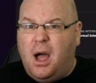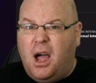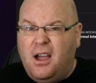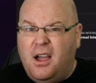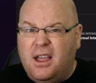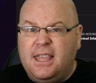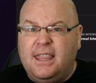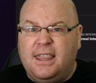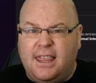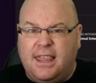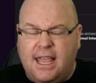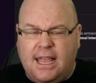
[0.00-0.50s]

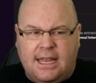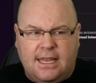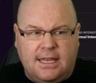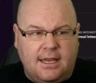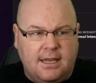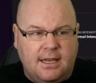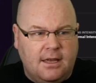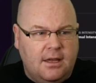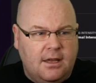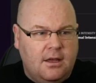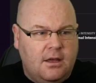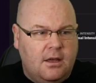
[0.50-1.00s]
I
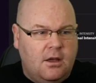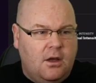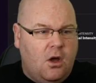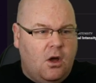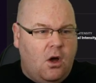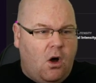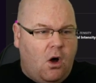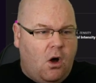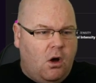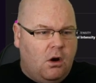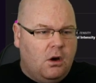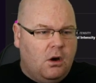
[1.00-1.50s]
think
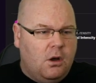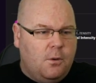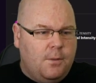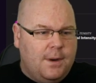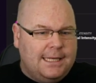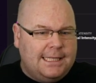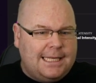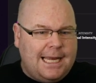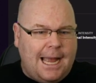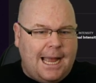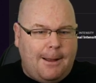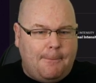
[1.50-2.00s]
Olu
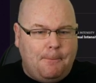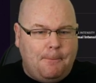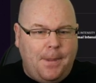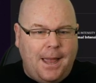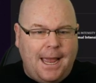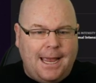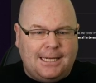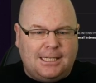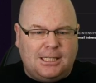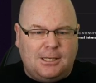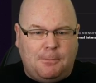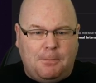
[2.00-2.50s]
is our
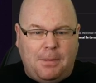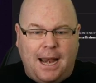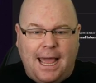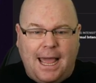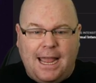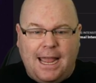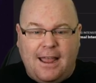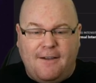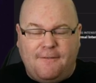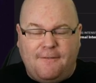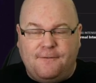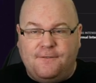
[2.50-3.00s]
best
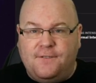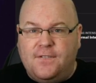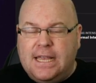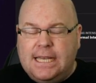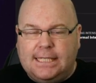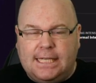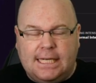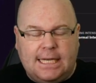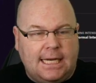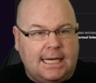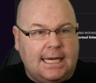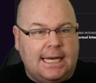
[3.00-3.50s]
player
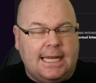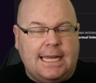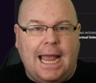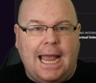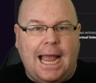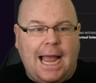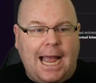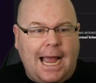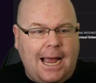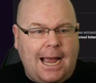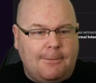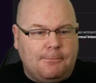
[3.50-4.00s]
physically.
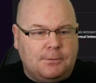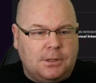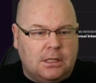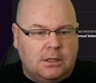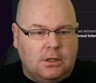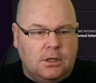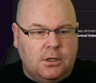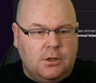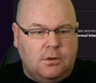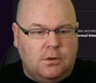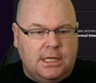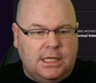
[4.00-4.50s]

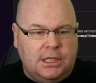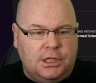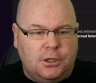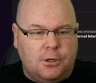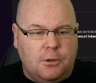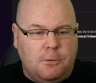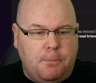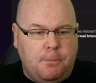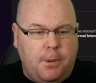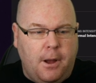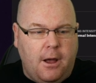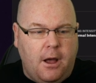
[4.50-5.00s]
Absolutely
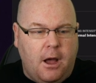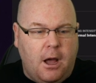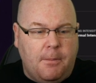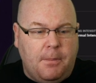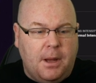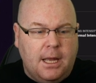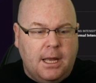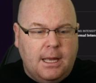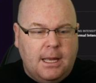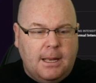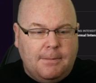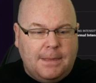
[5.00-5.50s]

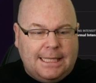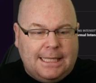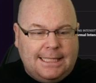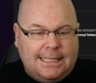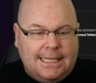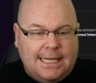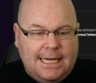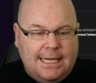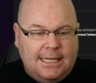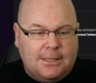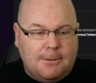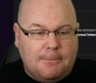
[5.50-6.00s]
superb. The
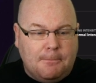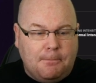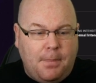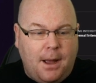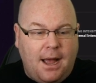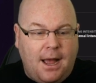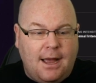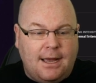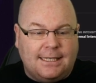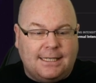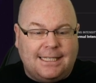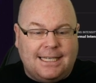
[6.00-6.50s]
decent
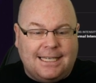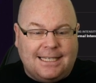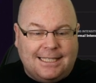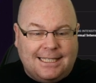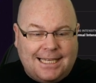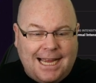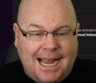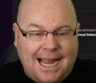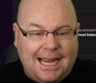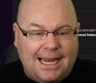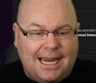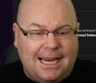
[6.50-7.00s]
passing,
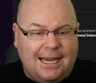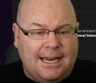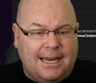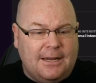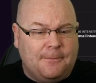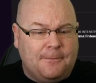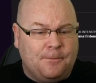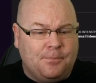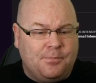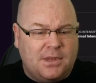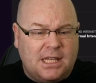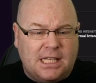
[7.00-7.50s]

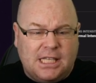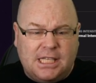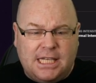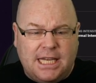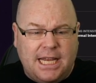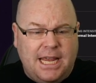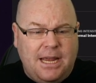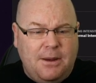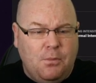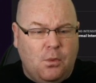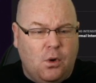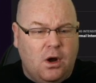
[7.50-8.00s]
tackling,
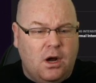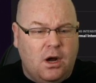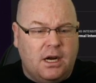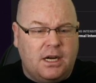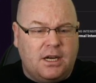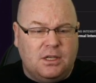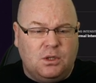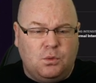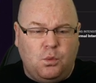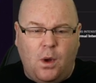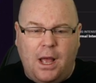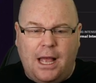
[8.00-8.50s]

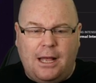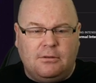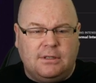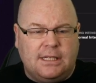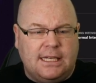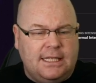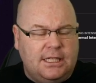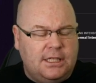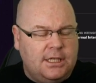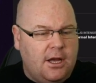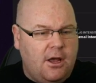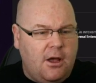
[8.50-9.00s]
teamwork as well,
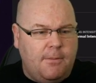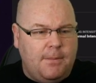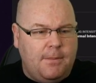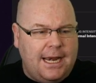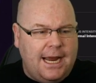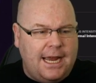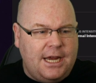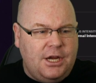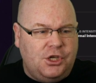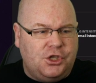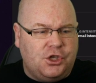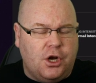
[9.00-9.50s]

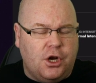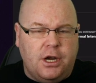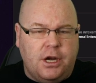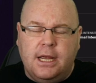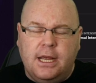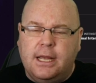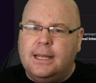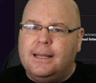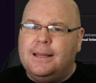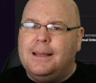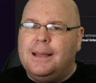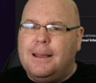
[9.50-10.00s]
determination.
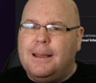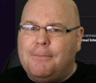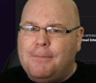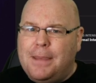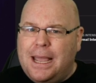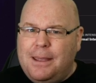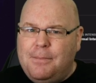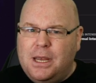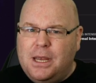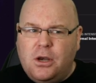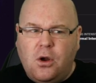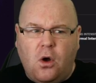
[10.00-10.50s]

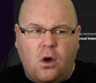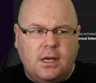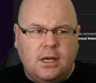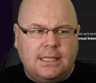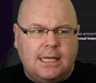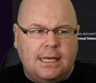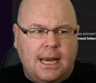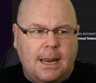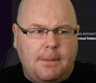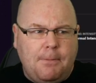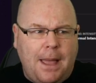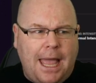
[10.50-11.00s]
Maybe not as
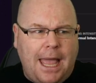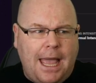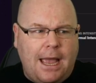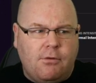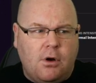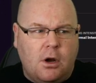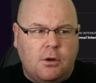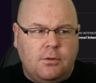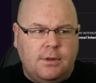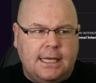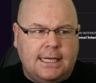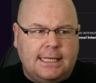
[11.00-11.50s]
a
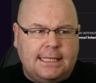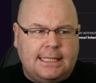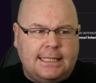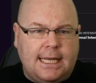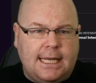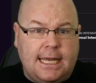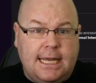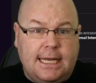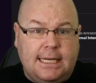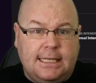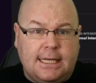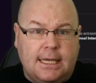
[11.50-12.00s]
libero this
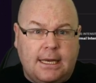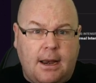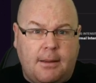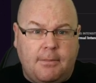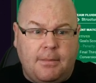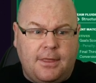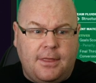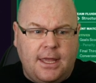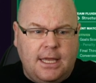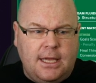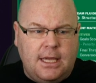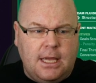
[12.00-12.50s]
season. I'm
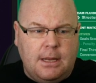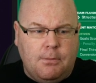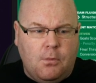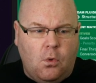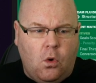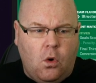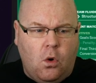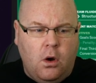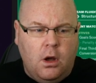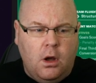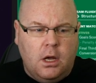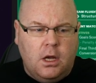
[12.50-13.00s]
thinking
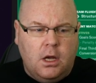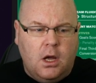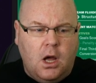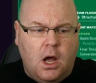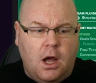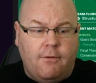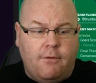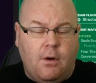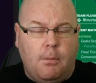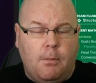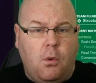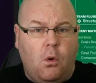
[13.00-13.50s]
more
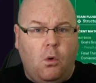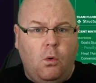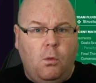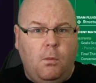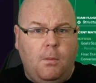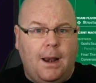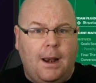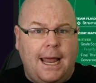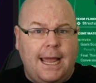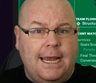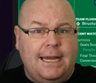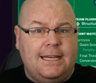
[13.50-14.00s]
of a
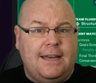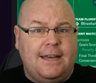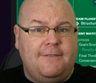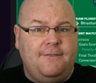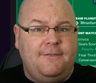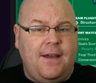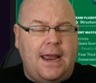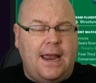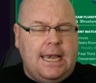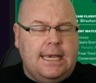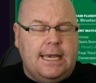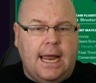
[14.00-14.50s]
ball-playing
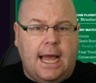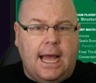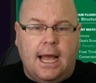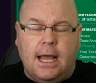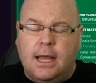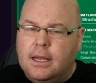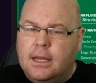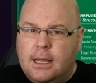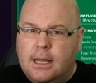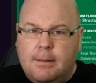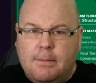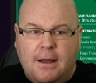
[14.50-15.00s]
defender.
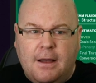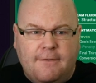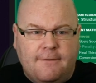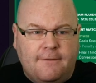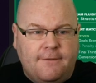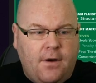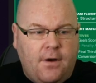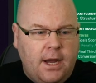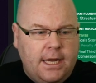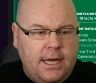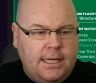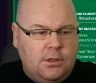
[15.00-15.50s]
But
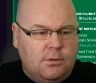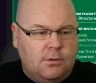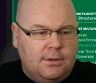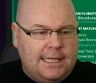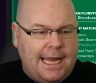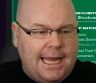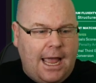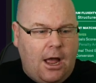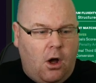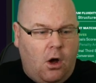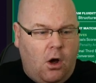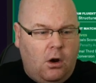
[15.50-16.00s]
vital
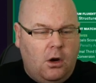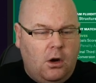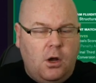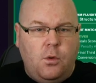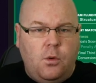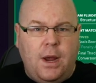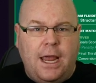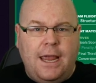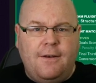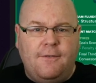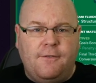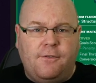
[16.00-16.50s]
to get
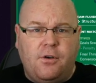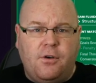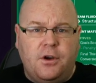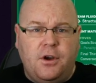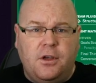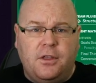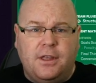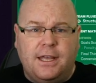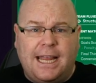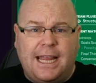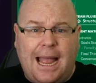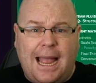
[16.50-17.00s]
Olu in for
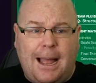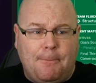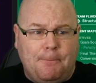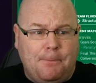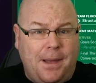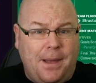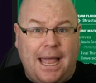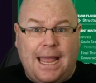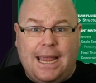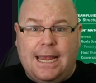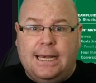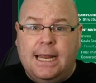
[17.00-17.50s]
another
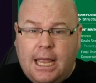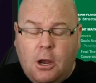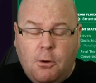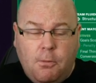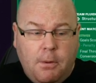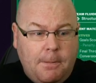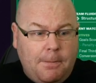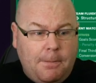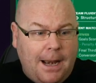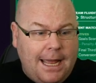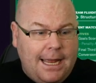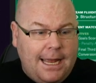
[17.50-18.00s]
campaign. He'll
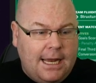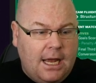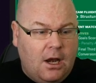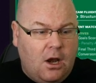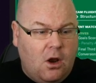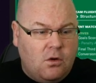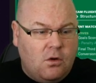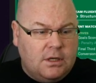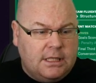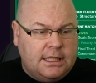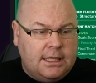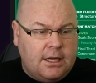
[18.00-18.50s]
be playing
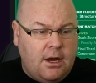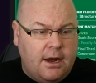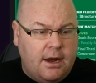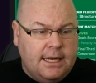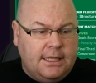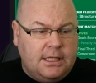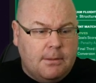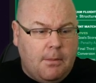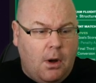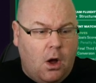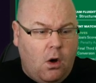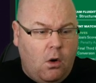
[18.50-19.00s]

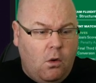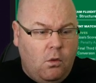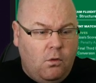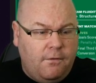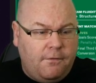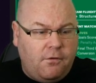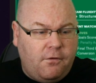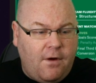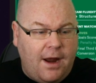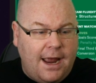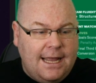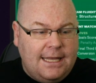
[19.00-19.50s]
alongside some old
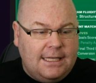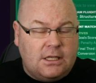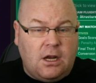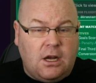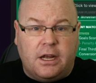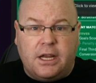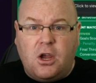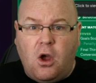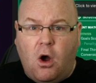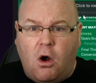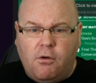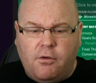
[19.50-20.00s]
friends
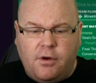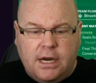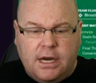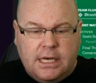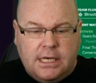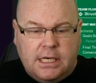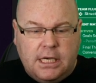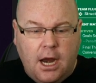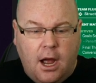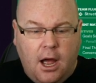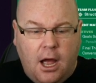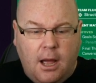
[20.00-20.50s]
like
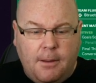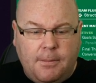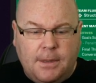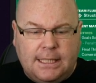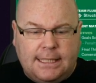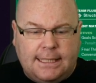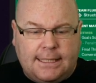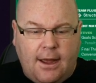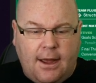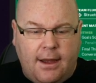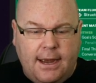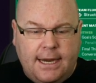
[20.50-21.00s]
Corian.
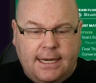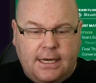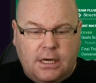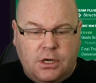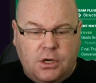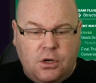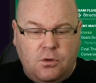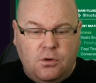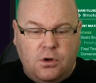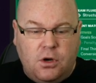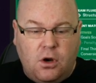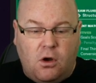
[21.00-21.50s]
Darba's signed a
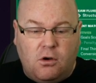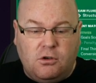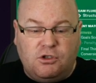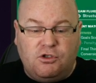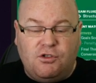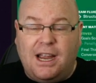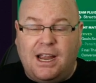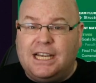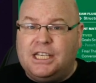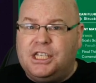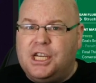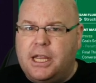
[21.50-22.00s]
new
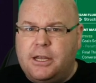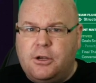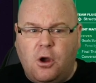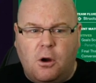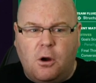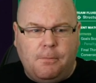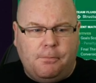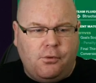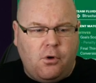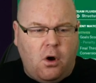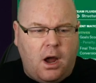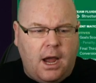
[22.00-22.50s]
contract. Jake
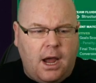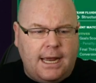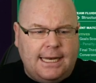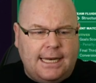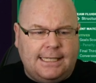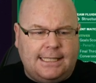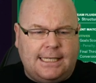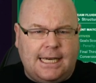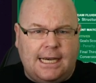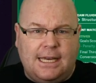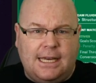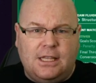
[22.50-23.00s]
O'Brien
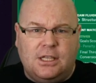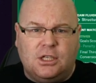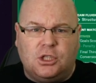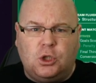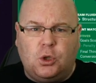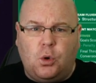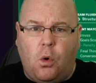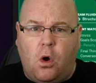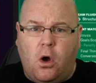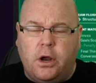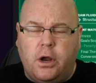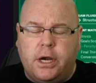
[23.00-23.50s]
is still in the
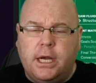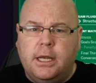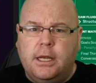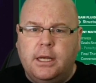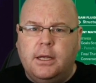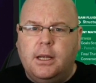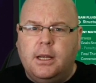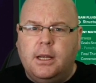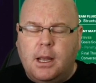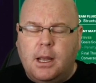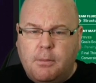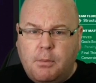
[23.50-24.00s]
squad.
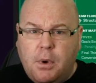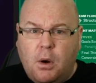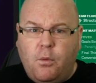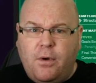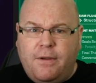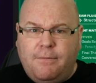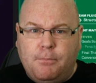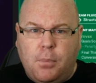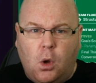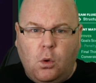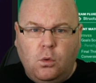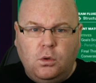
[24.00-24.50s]
But
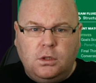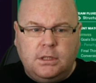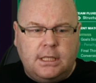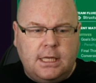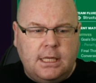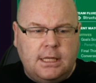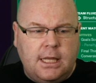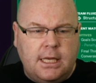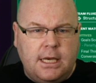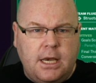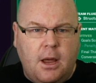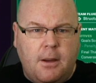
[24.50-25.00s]
we've
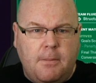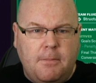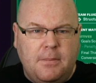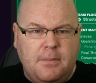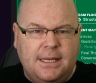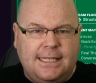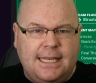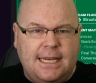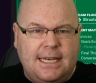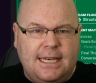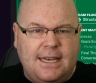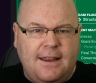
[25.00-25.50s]
bolstered the
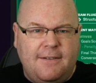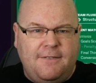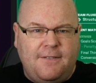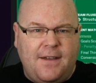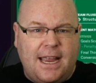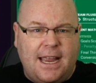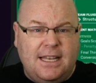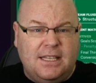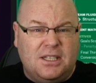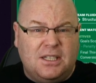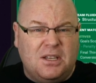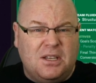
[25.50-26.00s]
numbers in
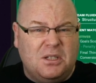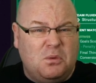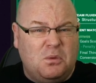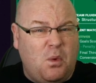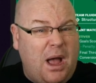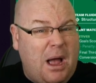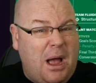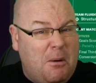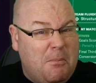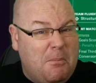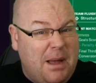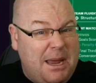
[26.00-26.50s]
defence as
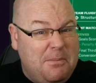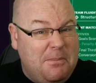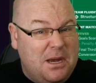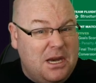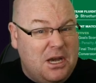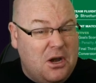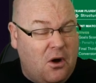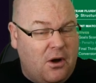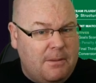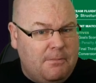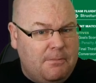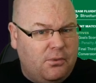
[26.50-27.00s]
well.
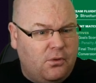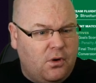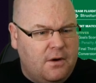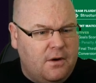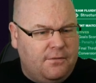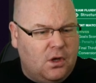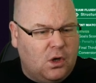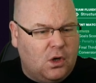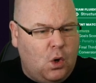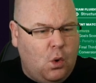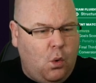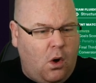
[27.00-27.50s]
Maybe not
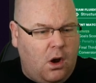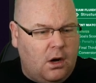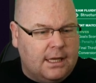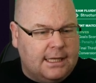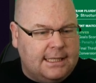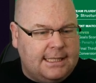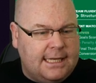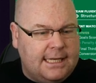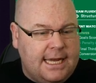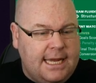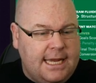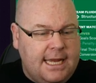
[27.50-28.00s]
improved the
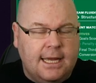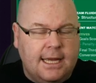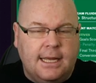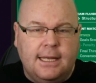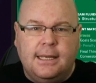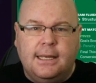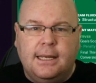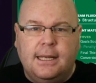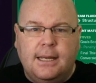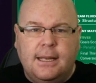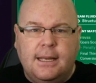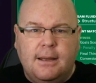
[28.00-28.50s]
quality,
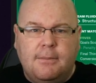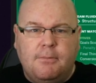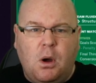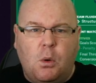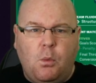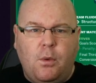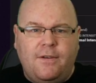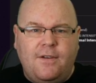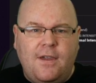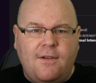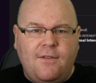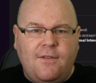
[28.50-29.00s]
but
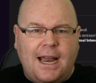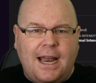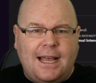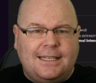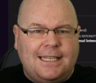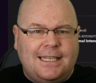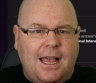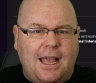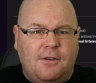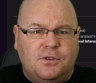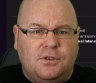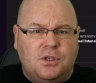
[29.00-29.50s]
we've given
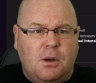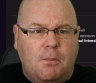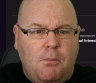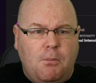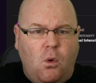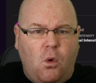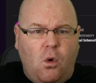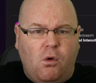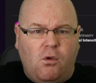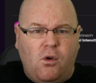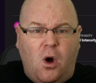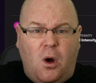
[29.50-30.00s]
ourselves some
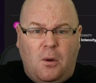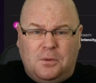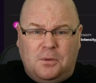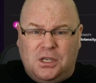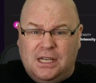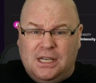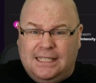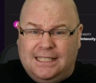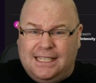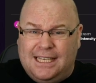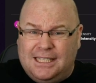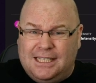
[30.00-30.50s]
more
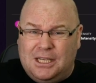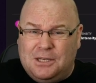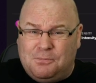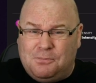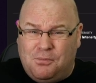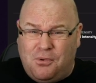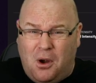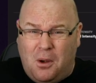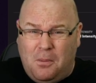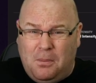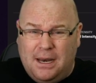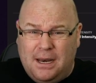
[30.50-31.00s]
options. This is
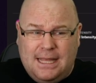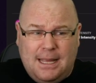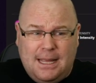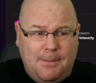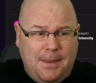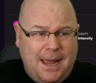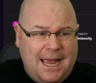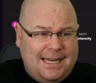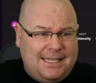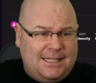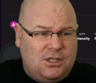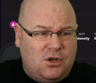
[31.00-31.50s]
probably the
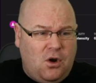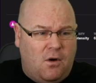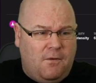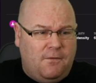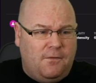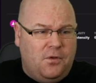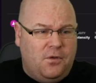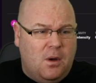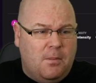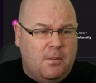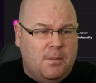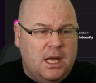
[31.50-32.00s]
best
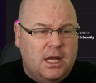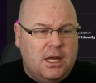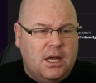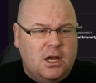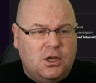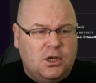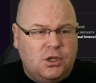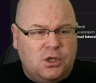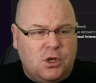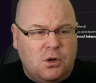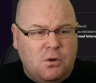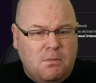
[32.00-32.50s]
of them.
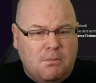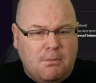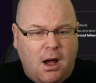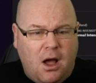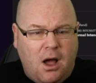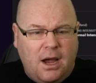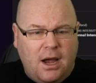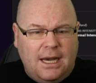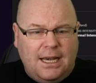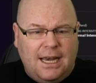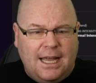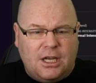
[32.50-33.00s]
So
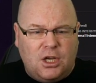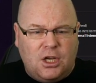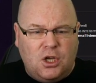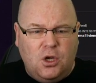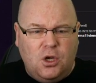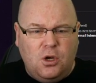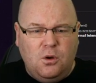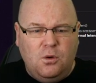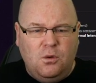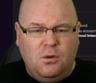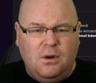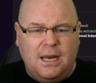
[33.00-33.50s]
Milo
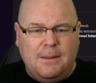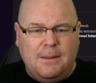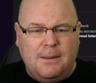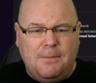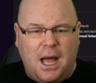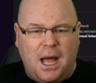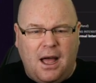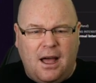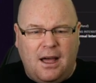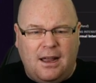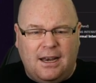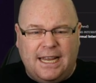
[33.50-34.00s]

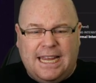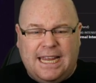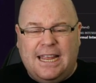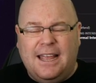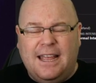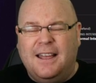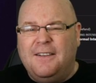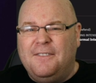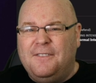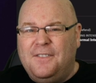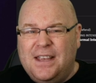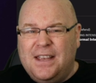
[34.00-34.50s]
Koulibaly.
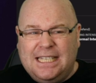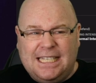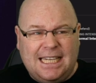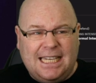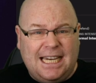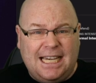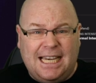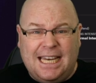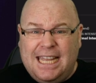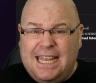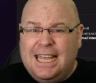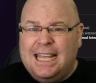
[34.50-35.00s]

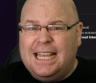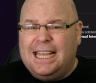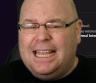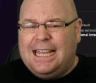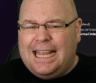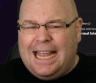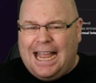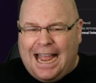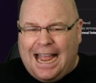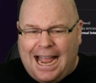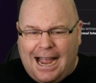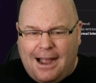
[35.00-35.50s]
Physically,
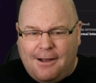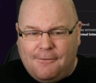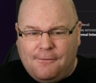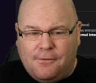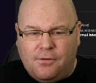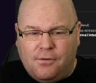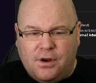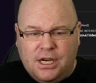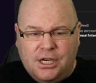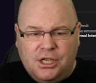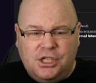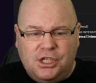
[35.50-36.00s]

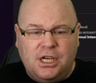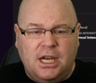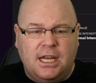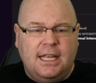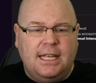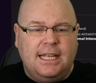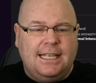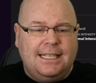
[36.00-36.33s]
average.